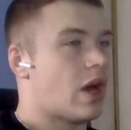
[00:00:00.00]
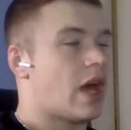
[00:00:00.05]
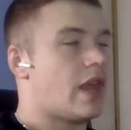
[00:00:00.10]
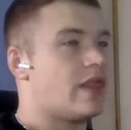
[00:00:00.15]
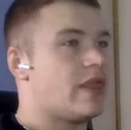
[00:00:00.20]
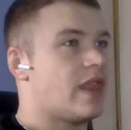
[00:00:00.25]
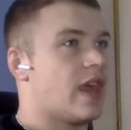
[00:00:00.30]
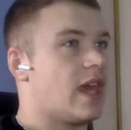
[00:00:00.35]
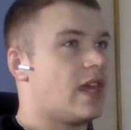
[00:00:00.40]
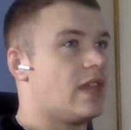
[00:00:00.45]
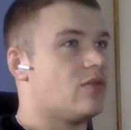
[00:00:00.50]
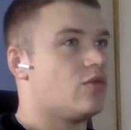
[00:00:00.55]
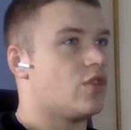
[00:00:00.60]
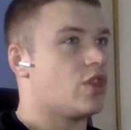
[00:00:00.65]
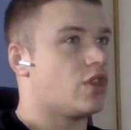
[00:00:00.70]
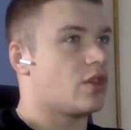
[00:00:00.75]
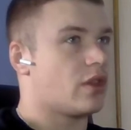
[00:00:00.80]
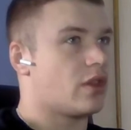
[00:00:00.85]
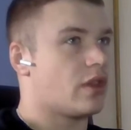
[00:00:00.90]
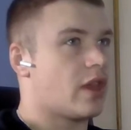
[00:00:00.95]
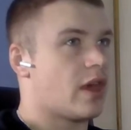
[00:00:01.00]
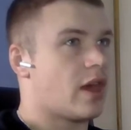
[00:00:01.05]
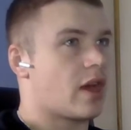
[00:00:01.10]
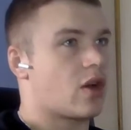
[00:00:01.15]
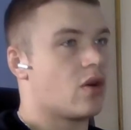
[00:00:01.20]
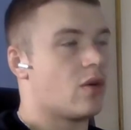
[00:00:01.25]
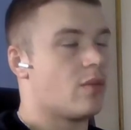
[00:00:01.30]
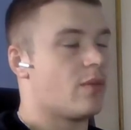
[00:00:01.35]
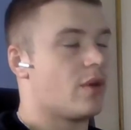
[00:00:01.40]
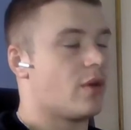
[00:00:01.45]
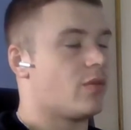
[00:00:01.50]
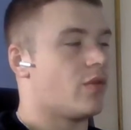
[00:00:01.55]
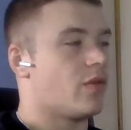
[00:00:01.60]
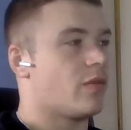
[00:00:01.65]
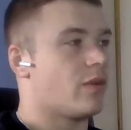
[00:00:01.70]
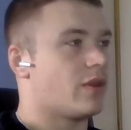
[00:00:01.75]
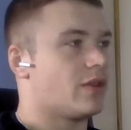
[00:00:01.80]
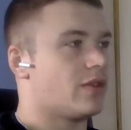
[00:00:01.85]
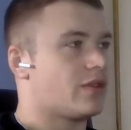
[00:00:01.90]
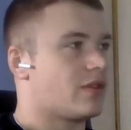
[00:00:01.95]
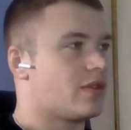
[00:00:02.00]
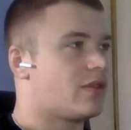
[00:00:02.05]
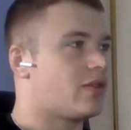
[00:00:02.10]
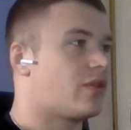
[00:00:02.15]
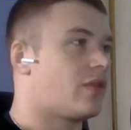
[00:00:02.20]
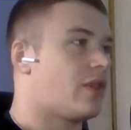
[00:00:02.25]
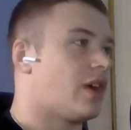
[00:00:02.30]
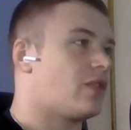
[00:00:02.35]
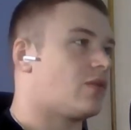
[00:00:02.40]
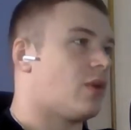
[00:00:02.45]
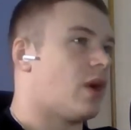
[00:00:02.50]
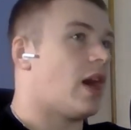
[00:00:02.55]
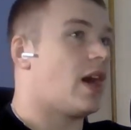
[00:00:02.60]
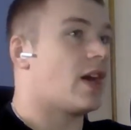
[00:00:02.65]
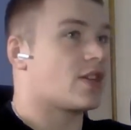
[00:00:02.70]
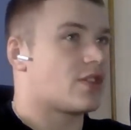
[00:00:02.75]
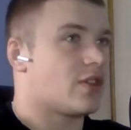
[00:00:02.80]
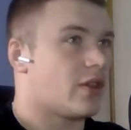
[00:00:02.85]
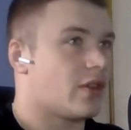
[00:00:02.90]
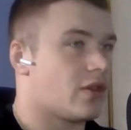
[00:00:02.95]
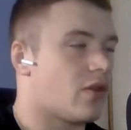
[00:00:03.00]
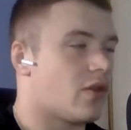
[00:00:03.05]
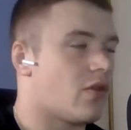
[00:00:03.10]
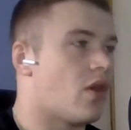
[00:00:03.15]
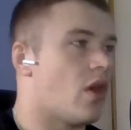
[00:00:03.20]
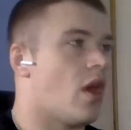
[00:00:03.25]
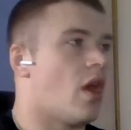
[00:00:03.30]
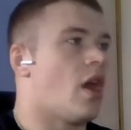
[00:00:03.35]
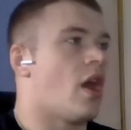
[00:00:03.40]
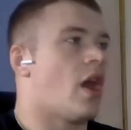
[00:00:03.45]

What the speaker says: and then you done the compound movements. So that's what I actually do.